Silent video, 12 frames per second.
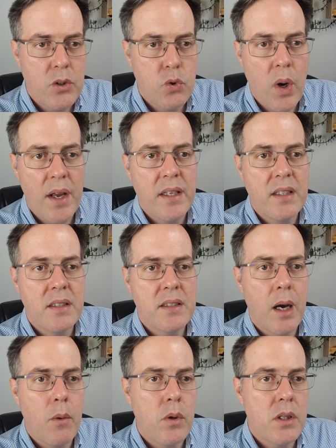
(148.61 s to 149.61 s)
drying
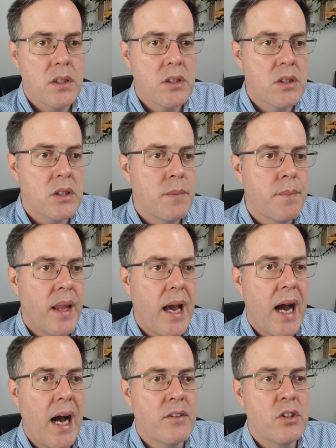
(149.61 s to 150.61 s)
towers,
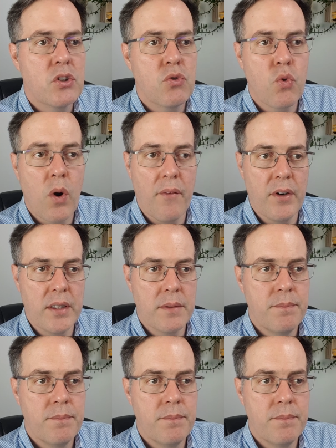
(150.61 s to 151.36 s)
and the scrubber.